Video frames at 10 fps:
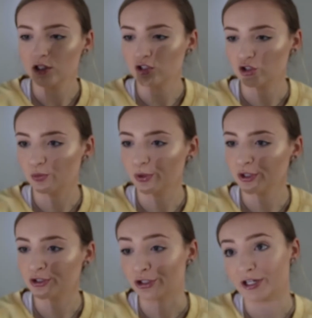super
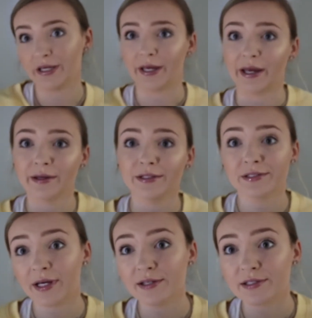dirty and
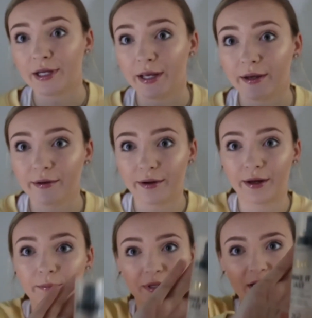disgusting.
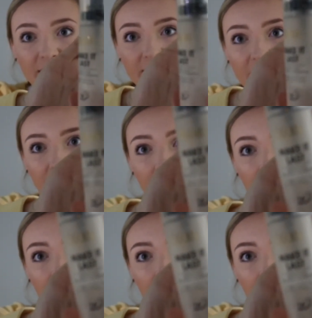It is the